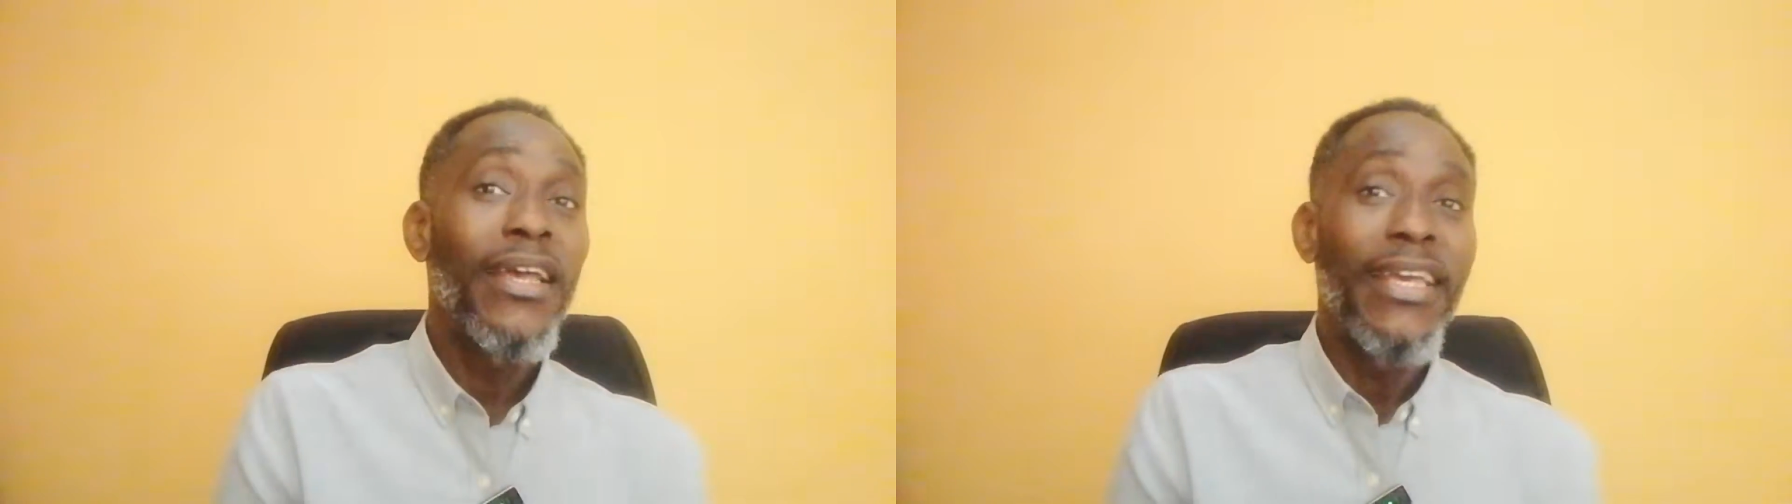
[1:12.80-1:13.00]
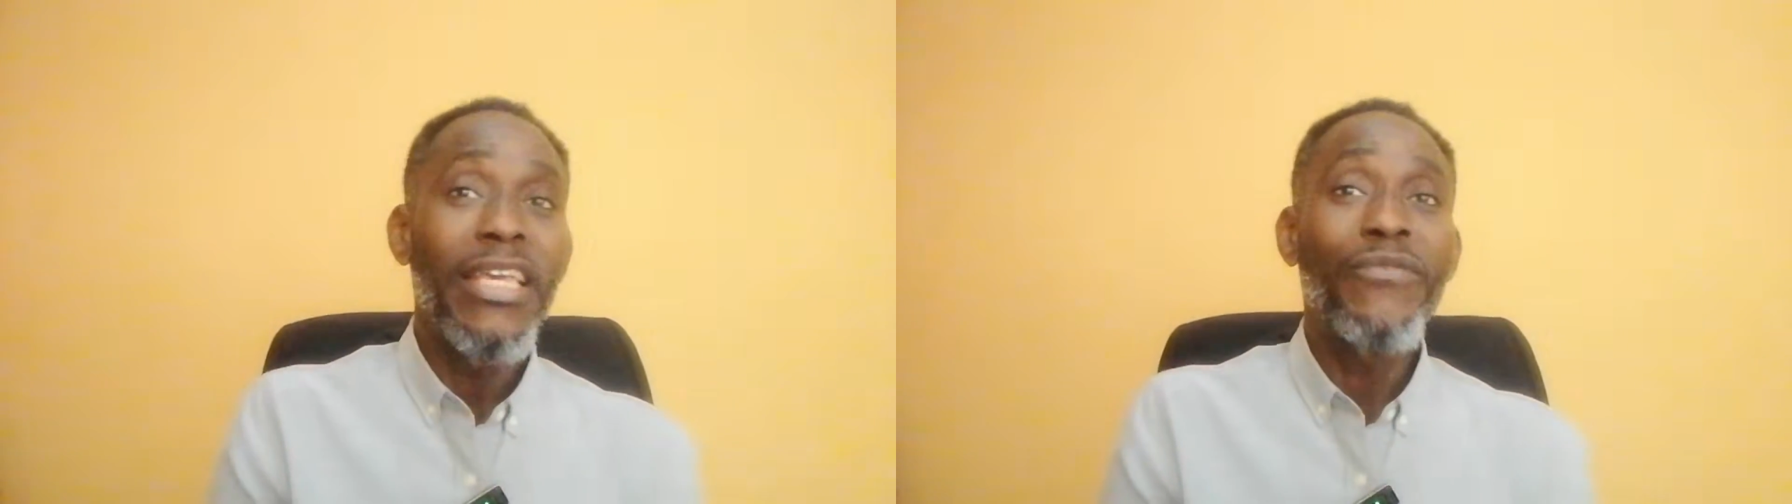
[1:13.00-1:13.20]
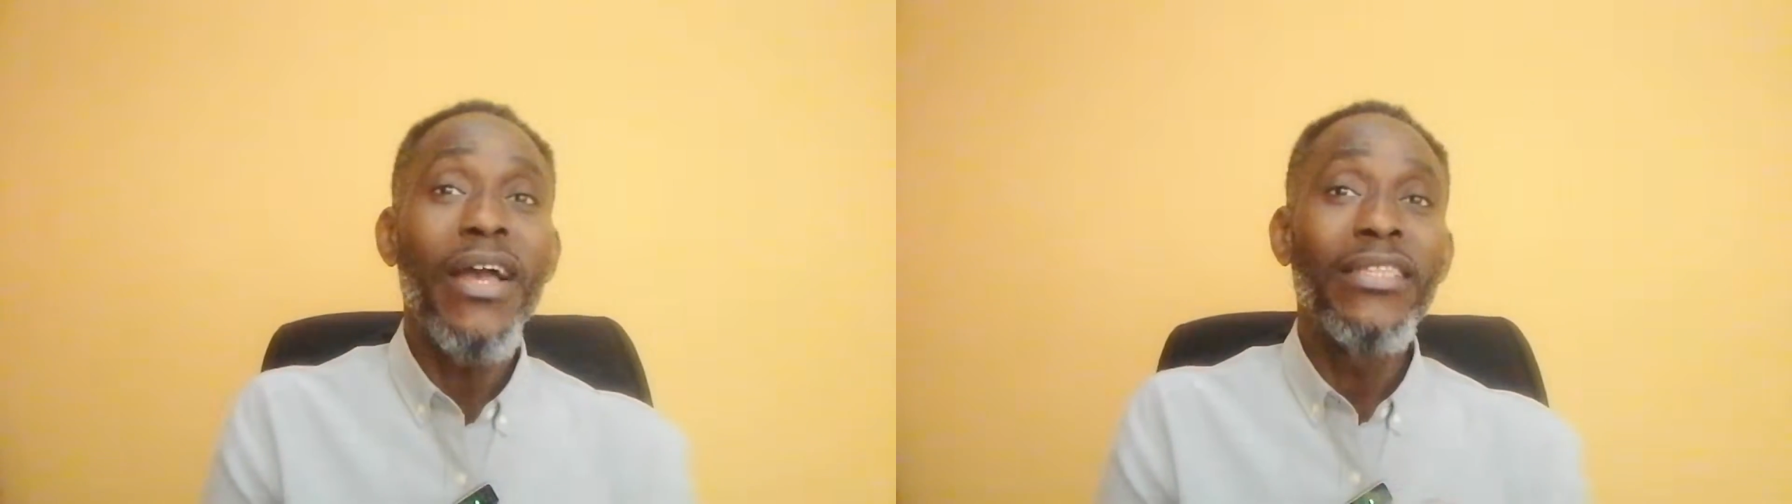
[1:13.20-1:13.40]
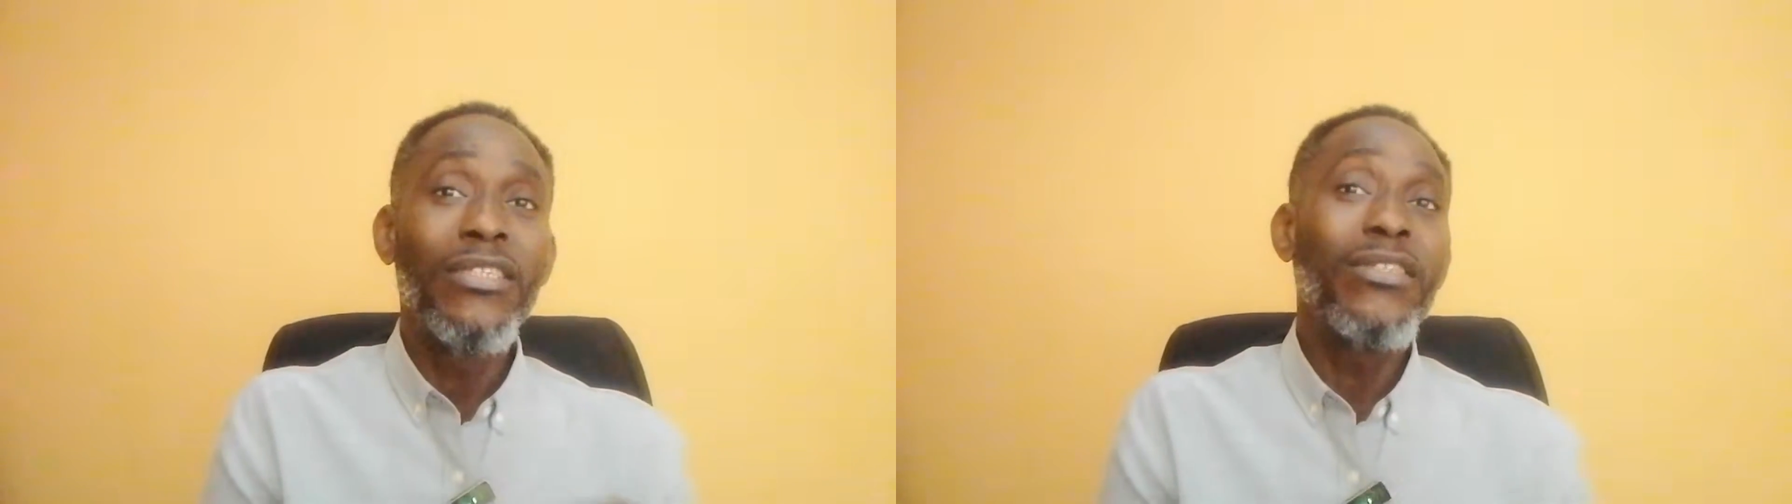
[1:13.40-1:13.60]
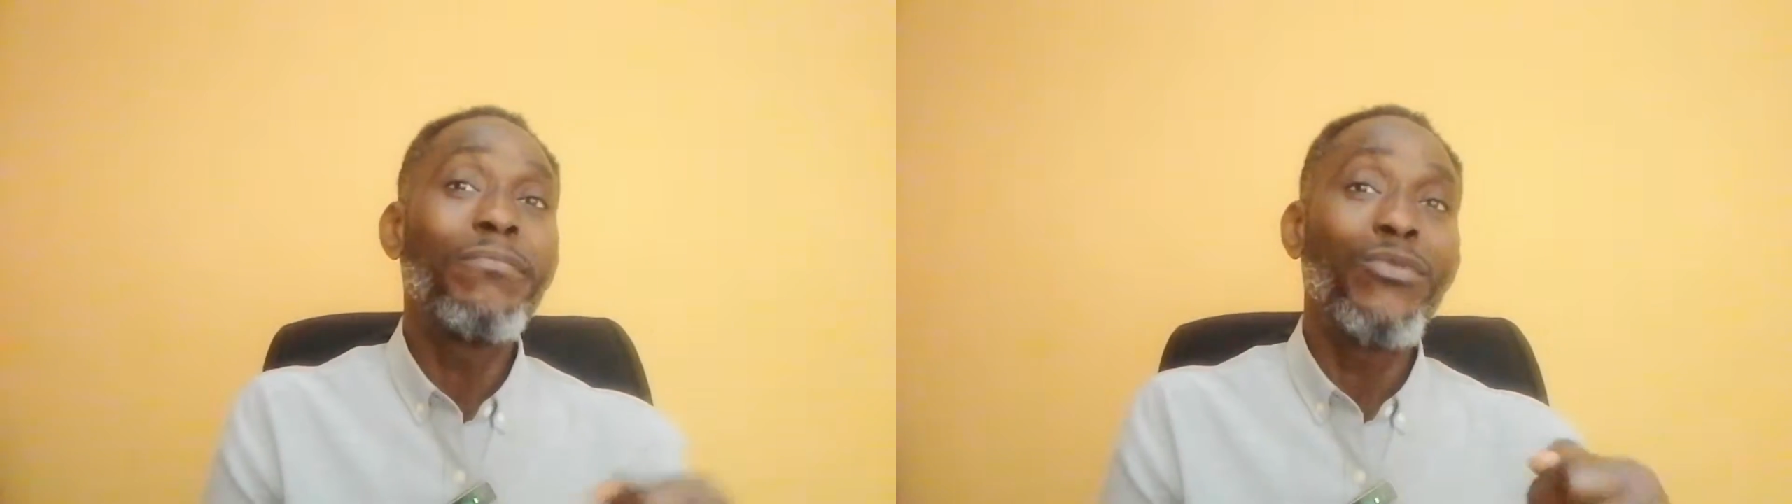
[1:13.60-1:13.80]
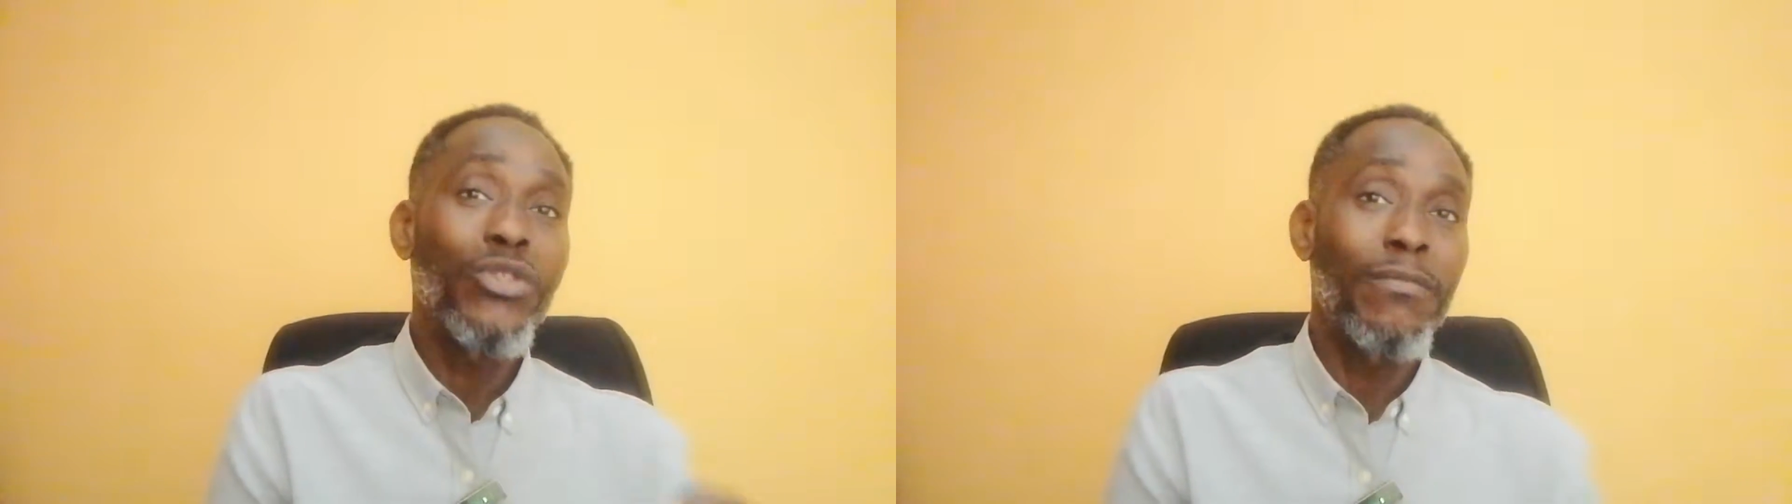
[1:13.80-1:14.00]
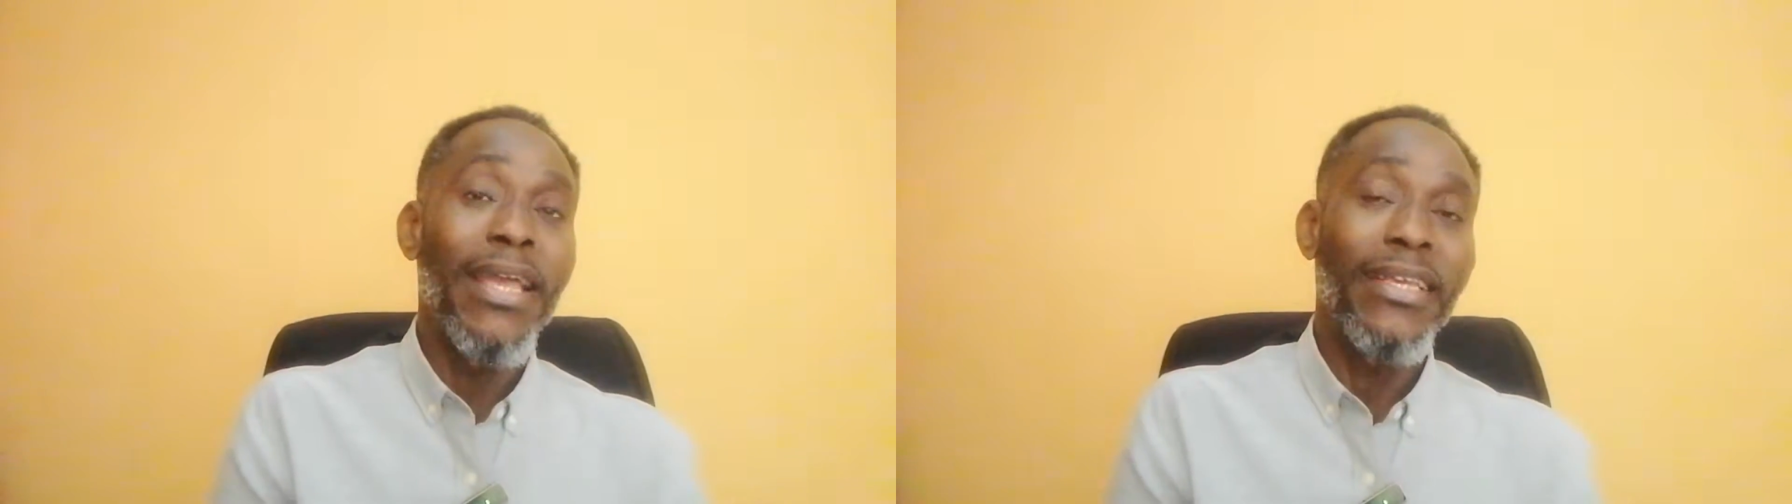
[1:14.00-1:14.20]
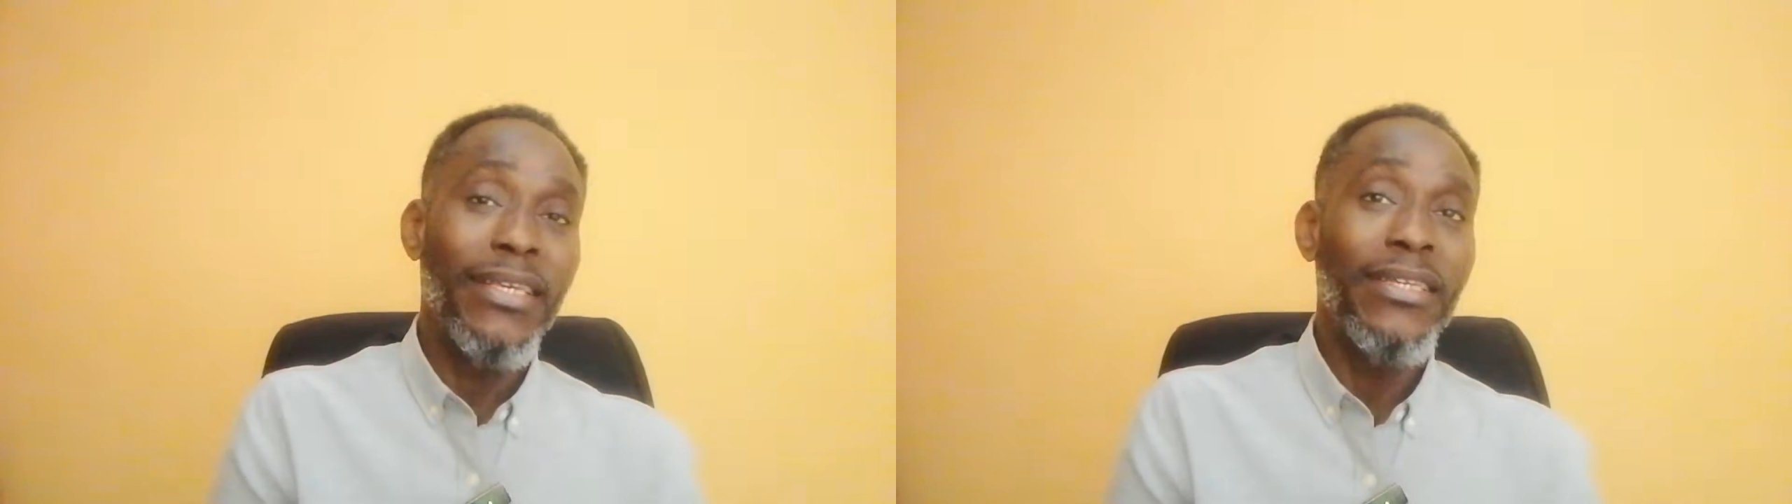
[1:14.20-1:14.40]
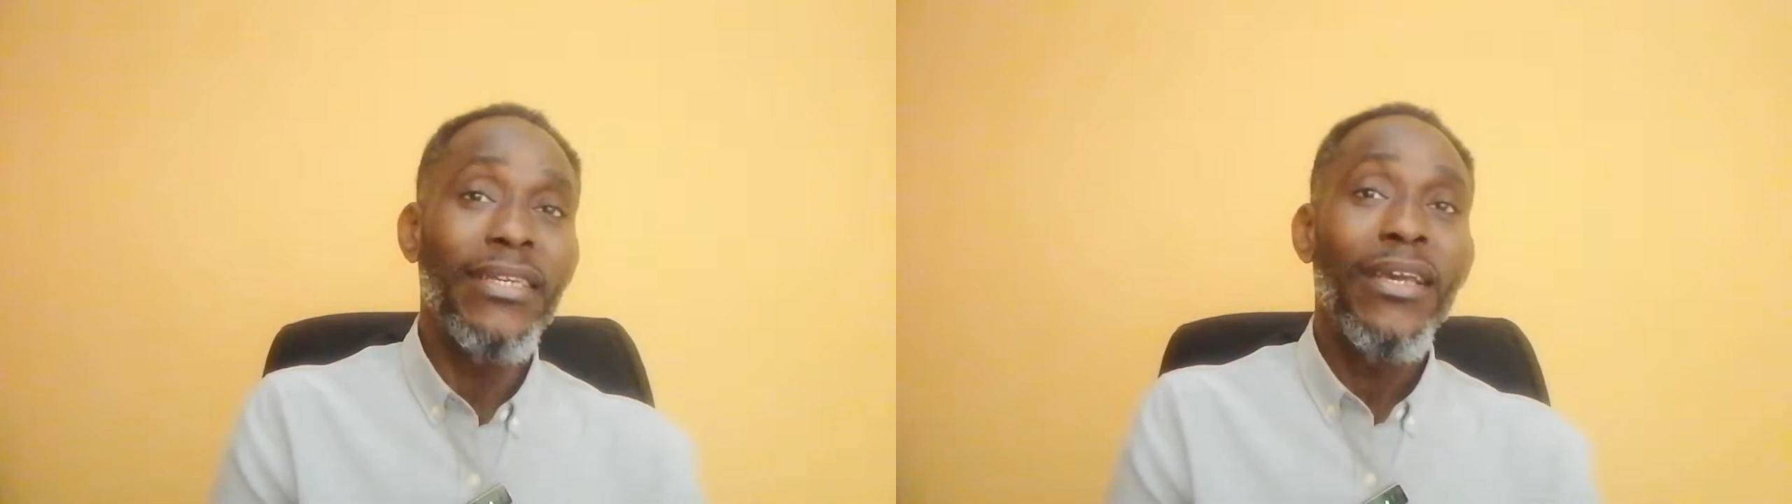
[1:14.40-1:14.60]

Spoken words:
If I didn't put my key